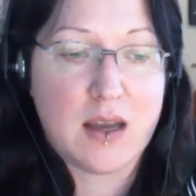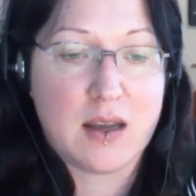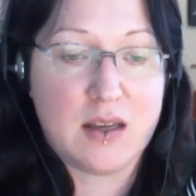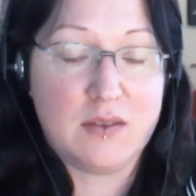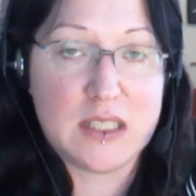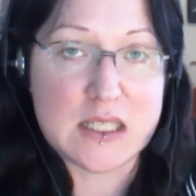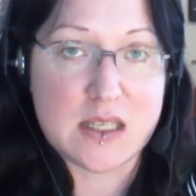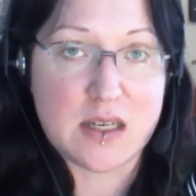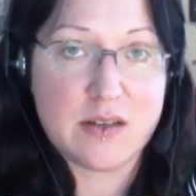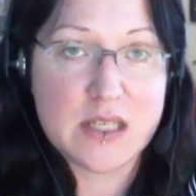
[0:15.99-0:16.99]
a kind of a little
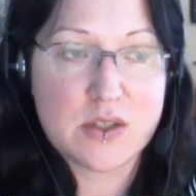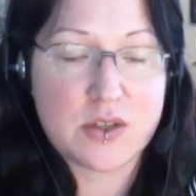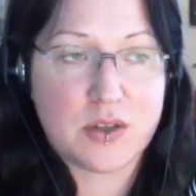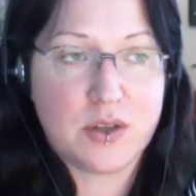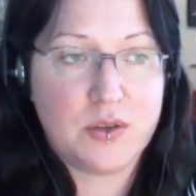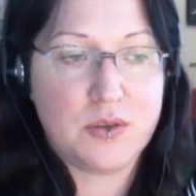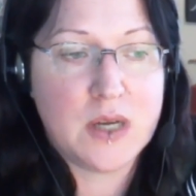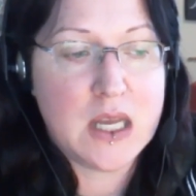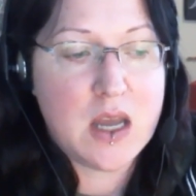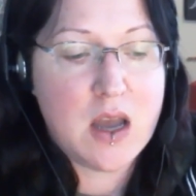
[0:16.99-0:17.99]
series through
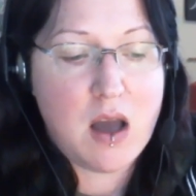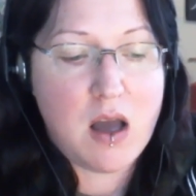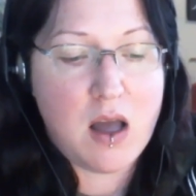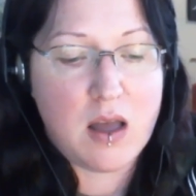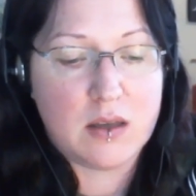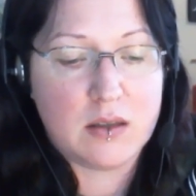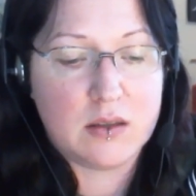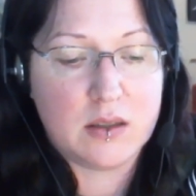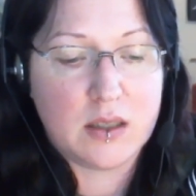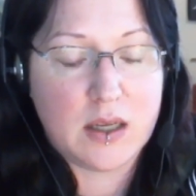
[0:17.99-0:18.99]

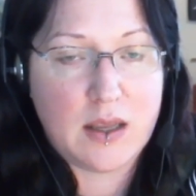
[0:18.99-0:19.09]
on